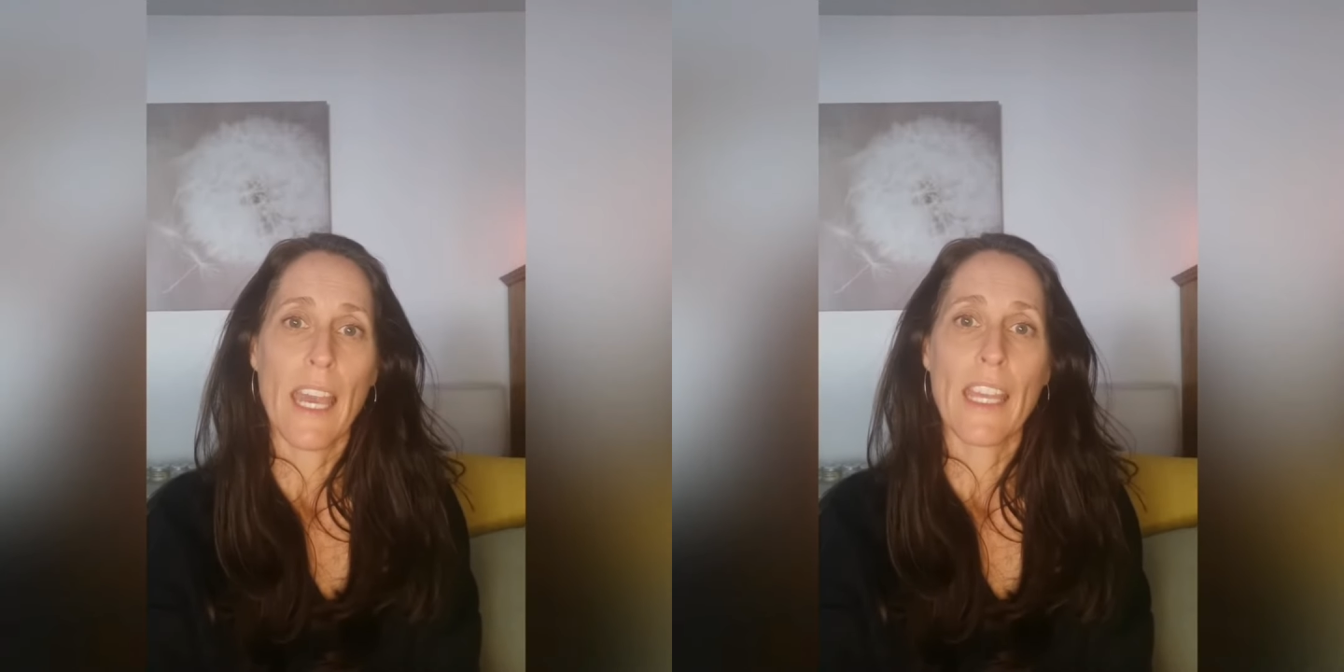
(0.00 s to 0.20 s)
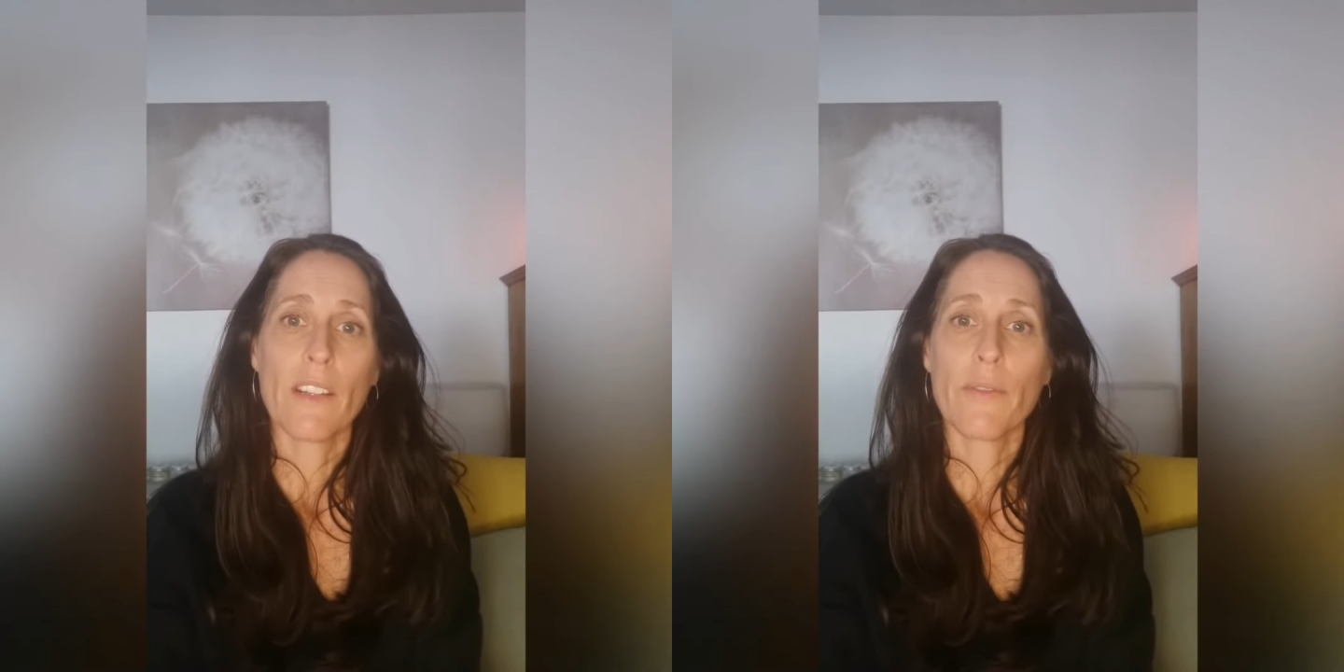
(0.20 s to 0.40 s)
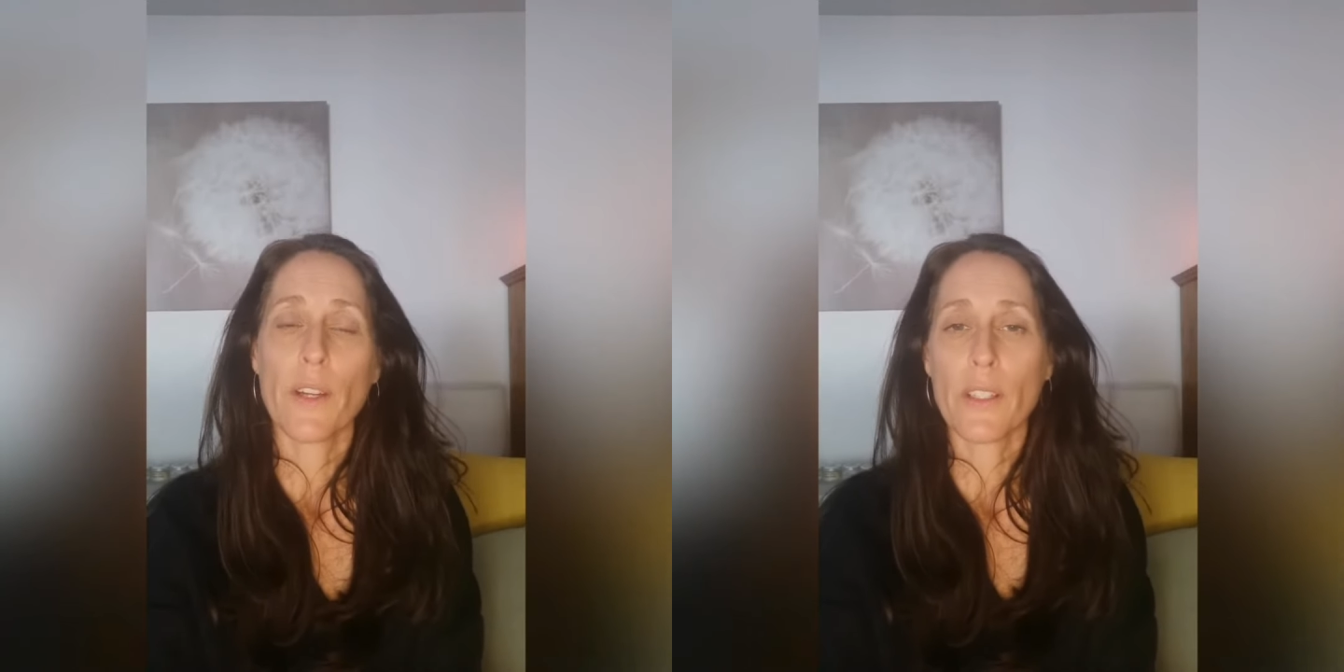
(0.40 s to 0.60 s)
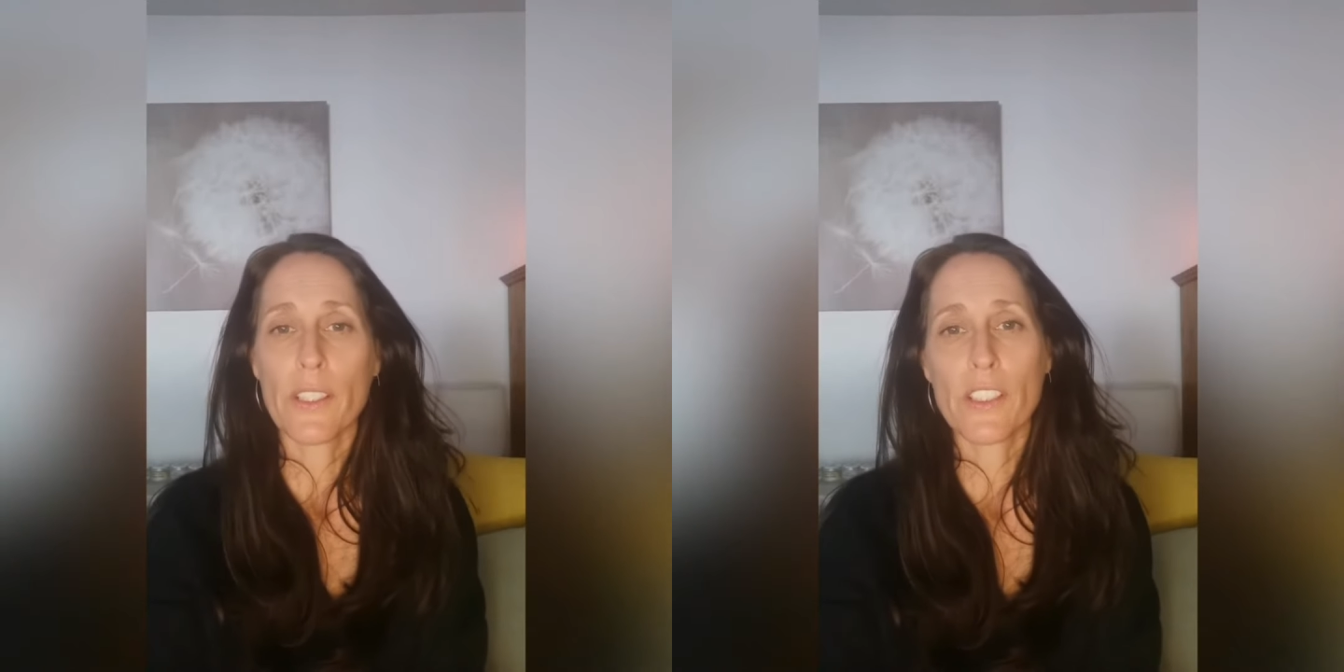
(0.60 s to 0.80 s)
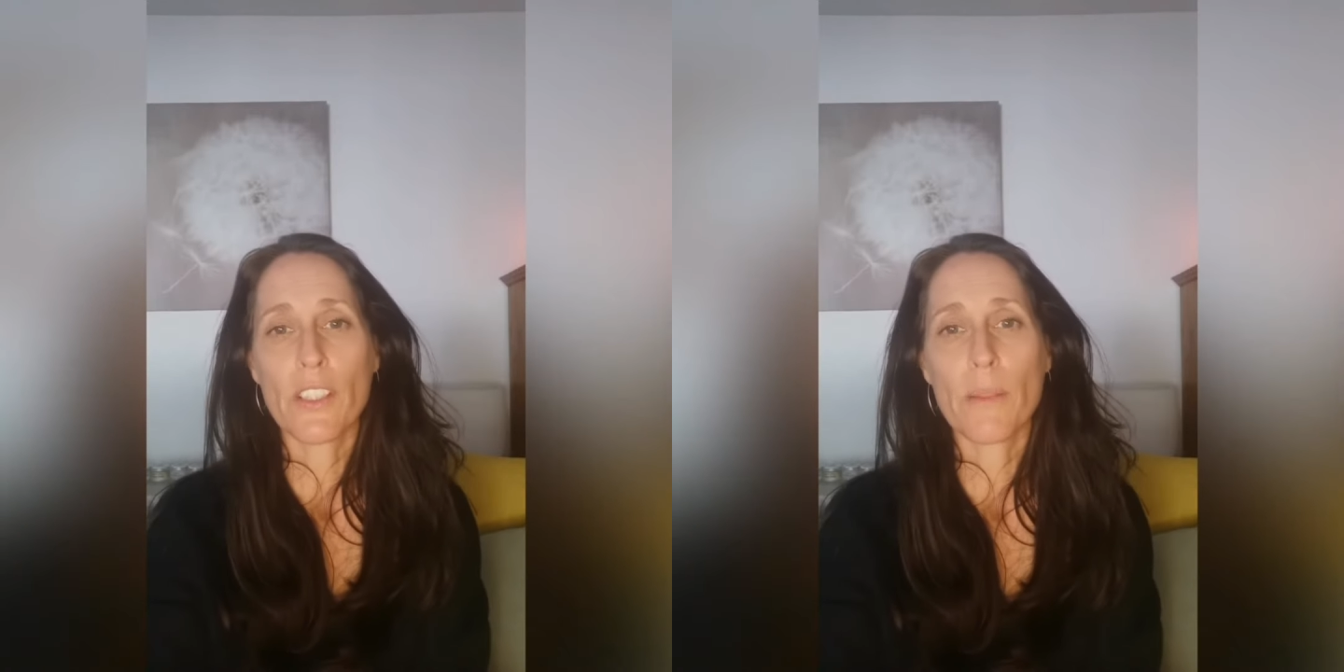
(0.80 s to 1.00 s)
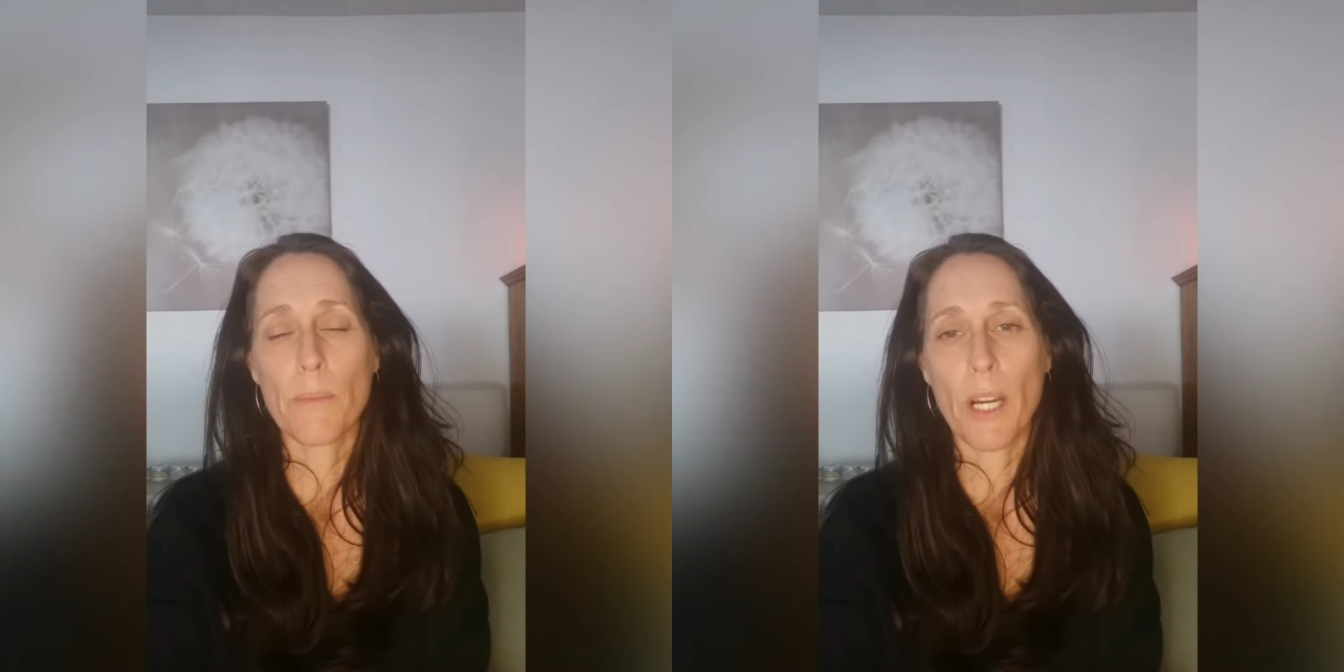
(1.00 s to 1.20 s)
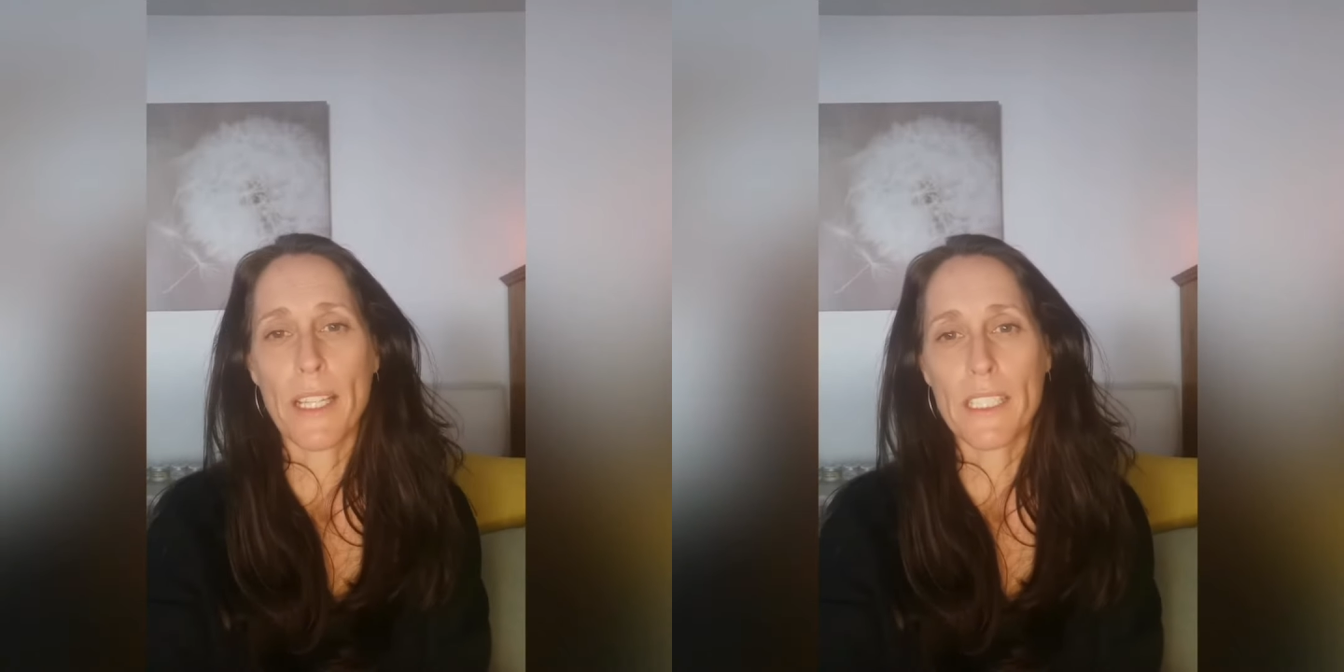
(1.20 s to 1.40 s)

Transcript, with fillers: and a focus on the mind